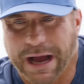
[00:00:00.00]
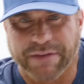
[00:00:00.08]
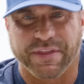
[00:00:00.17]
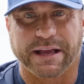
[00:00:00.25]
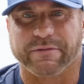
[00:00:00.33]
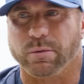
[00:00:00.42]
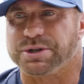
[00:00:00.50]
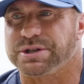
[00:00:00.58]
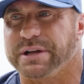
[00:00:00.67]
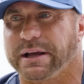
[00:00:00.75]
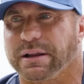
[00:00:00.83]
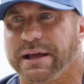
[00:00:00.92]
I think everyone
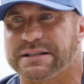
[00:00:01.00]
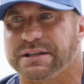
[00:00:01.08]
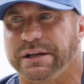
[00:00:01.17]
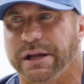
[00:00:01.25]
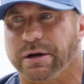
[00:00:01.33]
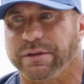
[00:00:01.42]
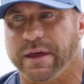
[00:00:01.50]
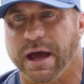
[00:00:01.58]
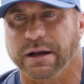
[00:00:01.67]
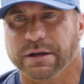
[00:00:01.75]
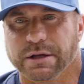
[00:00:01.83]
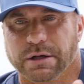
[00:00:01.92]
should take a lesson here in
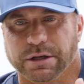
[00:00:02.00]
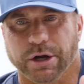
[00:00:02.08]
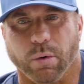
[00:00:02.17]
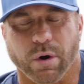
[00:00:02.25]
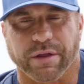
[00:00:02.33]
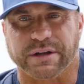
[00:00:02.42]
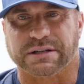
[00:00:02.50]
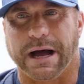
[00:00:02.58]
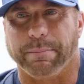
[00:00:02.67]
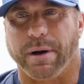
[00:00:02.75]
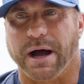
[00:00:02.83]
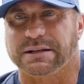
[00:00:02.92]
that, you know, one of the
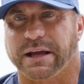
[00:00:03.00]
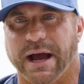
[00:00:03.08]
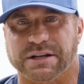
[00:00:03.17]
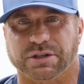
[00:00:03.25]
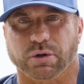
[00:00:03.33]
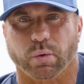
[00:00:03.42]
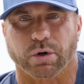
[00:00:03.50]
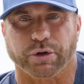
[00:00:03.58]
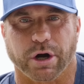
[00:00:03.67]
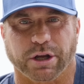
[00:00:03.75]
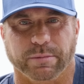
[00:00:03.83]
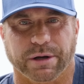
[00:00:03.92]
top podcasts in the
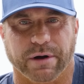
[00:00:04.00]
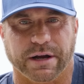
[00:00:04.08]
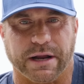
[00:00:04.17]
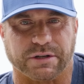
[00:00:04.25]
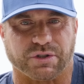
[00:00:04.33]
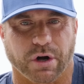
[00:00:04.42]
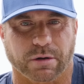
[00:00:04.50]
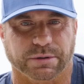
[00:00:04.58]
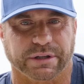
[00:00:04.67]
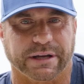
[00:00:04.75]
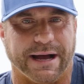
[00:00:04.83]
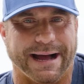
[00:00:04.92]
world arguably right now started
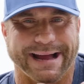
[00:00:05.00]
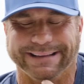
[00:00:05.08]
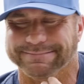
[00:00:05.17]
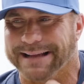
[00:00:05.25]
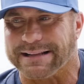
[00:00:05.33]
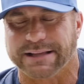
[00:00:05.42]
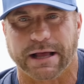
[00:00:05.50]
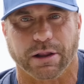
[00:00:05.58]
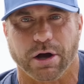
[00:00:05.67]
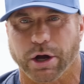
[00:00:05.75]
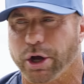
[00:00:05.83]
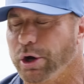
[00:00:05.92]
with a guy not
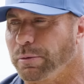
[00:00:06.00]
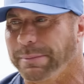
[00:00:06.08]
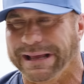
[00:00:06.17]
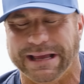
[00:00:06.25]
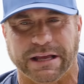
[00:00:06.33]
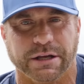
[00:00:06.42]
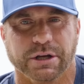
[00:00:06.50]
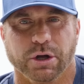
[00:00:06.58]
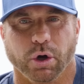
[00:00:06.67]
that long ago, me,